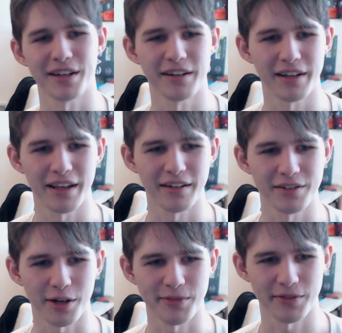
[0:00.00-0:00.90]

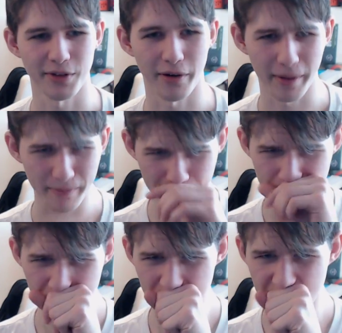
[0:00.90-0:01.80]
In terms of VRM
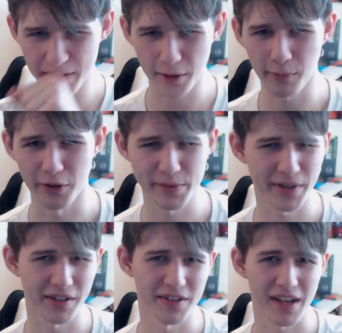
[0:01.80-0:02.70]
thermals,
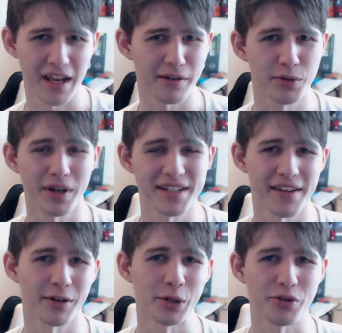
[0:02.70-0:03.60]
because a
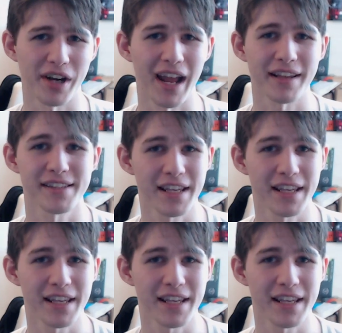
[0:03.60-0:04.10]
2700X,